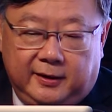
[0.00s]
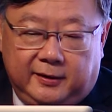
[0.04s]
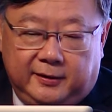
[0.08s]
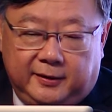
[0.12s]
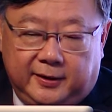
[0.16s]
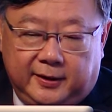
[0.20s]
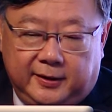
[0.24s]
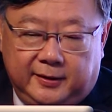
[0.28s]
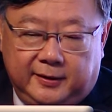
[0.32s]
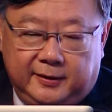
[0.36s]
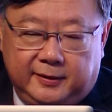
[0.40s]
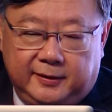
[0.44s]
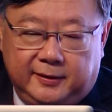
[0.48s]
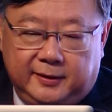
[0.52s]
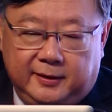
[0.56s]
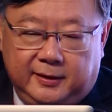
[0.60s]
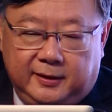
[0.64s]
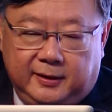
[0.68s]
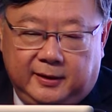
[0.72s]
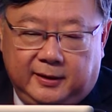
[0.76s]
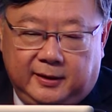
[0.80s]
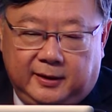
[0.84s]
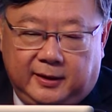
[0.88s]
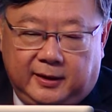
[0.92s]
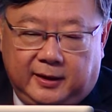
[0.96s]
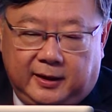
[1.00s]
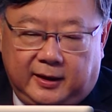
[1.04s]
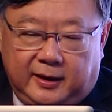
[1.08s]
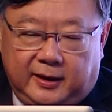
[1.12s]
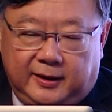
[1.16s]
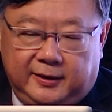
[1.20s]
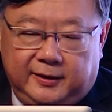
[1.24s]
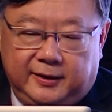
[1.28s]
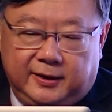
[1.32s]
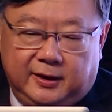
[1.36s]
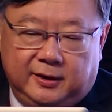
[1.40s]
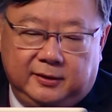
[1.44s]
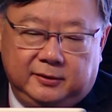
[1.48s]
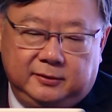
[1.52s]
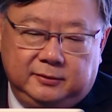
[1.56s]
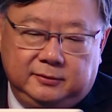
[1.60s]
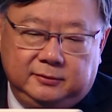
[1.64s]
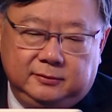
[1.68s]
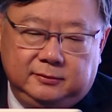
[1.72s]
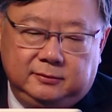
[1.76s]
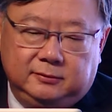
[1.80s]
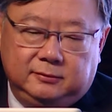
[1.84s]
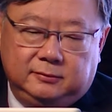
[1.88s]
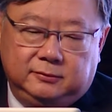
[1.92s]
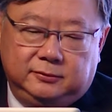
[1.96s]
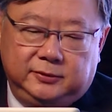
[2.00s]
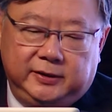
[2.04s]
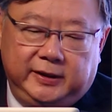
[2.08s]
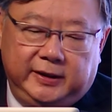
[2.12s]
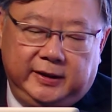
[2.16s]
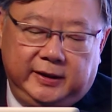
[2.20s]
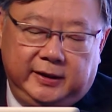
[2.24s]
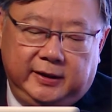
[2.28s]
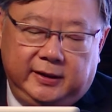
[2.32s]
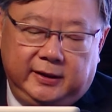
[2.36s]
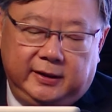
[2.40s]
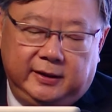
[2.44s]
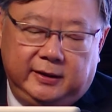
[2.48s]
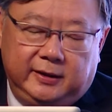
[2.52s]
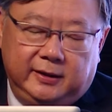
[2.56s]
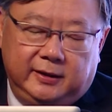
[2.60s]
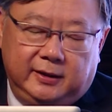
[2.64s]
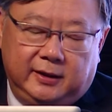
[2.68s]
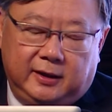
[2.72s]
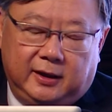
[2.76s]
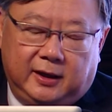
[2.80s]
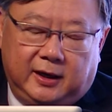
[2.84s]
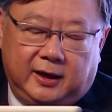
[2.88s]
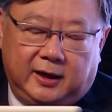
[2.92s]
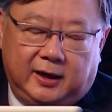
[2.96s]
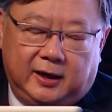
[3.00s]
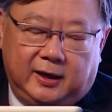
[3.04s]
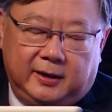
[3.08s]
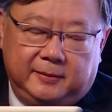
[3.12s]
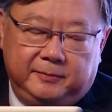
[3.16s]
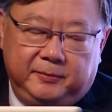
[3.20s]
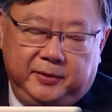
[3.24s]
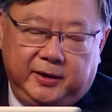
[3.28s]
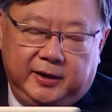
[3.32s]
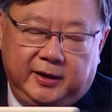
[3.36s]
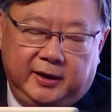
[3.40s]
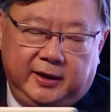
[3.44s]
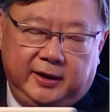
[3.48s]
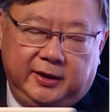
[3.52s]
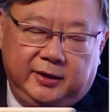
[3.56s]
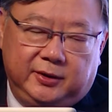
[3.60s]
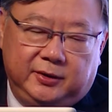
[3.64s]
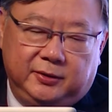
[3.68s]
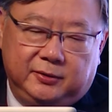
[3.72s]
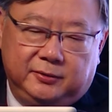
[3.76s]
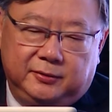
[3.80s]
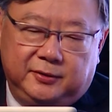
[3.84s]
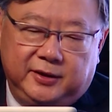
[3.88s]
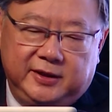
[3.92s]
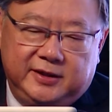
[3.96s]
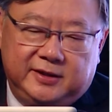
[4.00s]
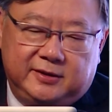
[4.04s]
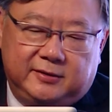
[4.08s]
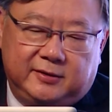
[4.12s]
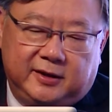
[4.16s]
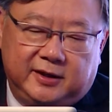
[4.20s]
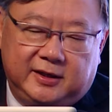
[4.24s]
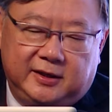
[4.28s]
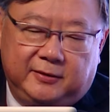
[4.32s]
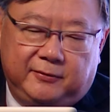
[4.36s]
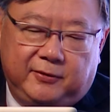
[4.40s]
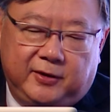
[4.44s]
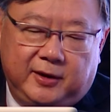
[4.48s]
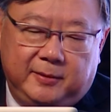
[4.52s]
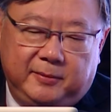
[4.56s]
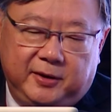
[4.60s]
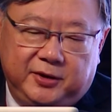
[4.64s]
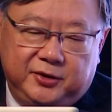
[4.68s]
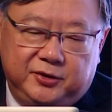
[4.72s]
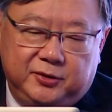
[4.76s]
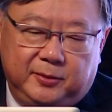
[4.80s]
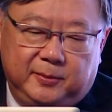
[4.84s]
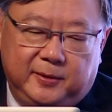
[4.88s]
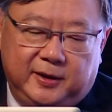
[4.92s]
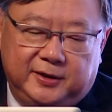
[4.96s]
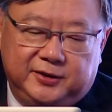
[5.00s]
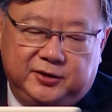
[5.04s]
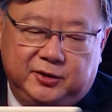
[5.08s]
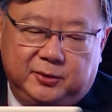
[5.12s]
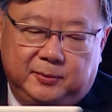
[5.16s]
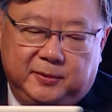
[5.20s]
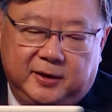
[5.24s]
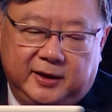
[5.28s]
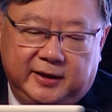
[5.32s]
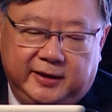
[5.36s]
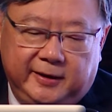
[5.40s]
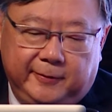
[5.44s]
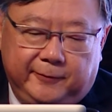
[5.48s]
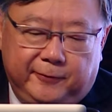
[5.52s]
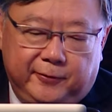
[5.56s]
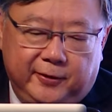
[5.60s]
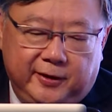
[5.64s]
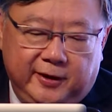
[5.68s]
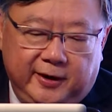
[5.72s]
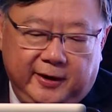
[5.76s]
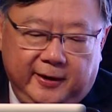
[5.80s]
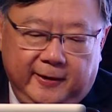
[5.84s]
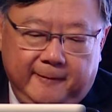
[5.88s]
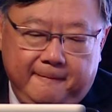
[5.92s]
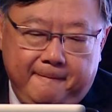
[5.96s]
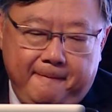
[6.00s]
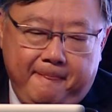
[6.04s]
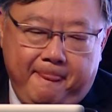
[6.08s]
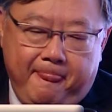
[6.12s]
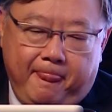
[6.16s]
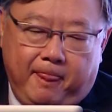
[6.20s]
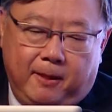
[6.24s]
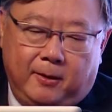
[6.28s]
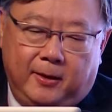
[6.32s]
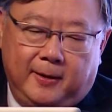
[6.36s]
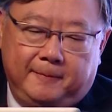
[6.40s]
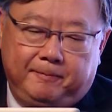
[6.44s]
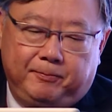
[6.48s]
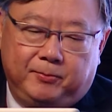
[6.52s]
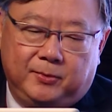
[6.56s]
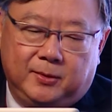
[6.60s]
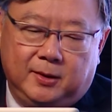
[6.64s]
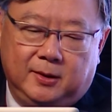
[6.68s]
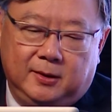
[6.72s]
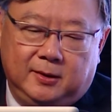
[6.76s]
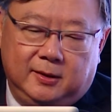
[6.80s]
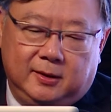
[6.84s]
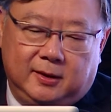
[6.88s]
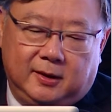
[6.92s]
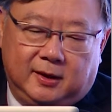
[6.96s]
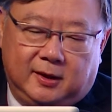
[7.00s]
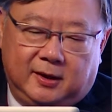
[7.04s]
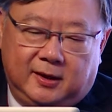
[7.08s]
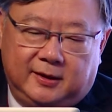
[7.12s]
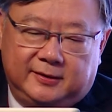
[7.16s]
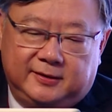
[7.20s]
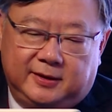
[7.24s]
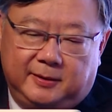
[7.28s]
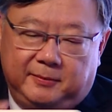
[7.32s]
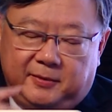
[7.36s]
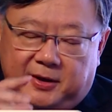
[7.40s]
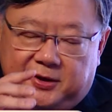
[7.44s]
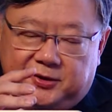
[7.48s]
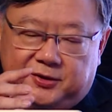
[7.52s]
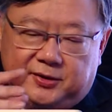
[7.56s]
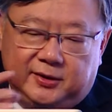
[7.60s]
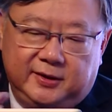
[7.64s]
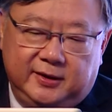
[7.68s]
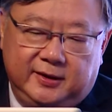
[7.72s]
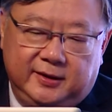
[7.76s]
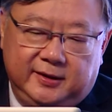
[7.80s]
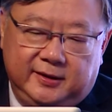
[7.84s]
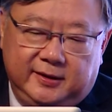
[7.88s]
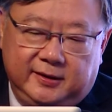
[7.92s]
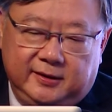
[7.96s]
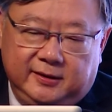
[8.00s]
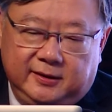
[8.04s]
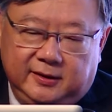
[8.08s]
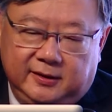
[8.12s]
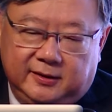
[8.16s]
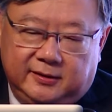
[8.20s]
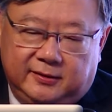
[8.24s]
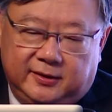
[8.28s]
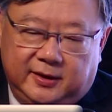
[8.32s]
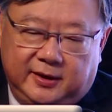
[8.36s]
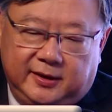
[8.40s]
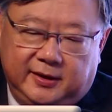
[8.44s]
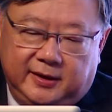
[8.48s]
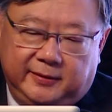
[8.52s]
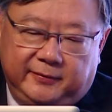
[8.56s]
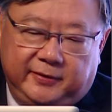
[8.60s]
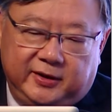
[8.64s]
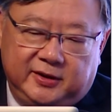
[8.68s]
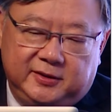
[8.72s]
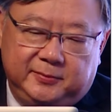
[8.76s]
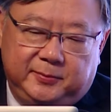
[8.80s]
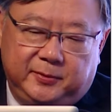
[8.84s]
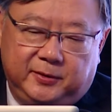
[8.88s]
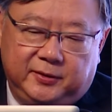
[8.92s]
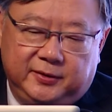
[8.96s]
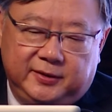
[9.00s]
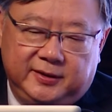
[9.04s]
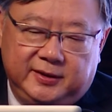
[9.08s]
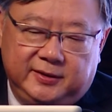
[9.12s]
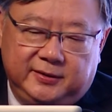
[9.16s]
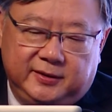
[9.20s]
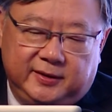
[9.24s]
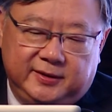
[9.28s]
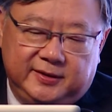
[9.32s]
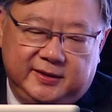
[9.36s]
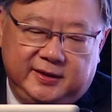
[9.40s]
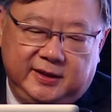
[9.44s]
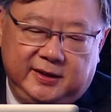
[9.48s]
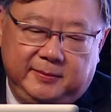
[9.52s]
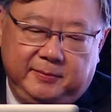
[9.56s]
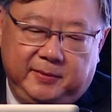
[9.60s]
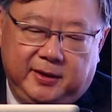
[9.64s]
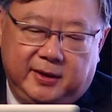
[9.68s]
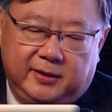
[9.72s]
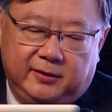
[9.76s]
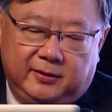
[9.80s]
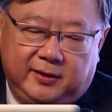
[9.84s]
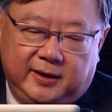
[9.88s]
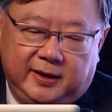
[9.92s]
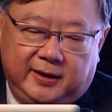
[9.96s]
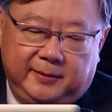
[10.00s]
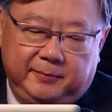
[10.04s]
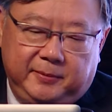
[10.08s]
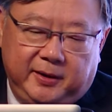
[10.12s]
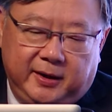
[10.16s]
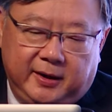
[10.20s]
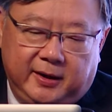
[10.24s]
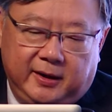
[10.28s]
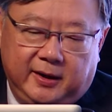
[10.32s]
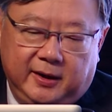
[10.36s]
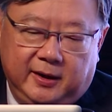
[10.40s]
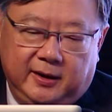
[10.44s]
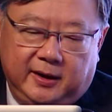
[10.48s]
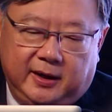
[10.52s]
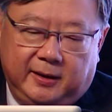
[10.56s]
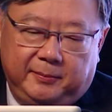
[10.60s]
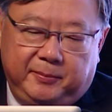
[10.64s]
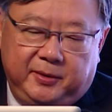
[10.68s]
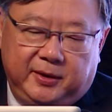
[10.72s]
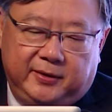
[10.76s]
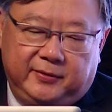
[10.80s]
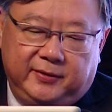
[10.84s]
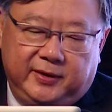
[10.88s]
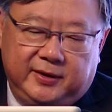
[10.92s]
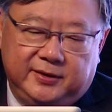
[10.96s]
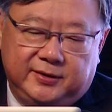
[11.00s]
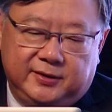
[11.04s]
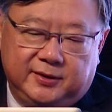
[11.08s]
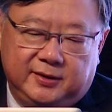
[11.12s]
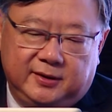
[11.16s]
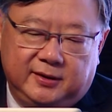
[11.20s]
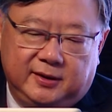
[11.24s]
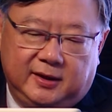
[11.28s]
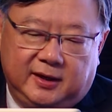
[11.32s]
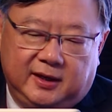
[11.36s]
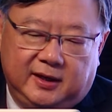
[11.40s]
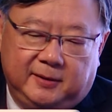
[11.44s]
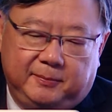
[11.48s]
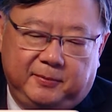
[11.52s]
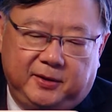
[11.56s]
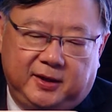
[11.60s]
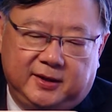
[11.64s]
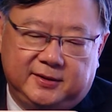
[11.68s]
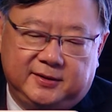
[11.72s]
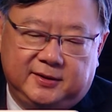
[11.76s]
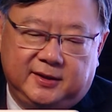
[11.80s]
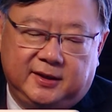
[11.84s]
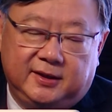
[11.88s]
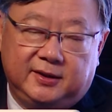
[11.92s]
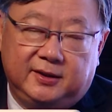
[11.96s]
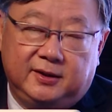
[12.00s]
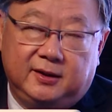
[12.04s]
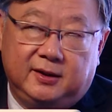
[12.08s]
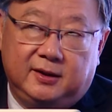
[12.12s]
right? And now we are beginning to re-stratify medulloblastoma differently, right? As I mentioned earlier, right, the advanced prognosis, you have CMIC or NMIC, amplification, anaplastic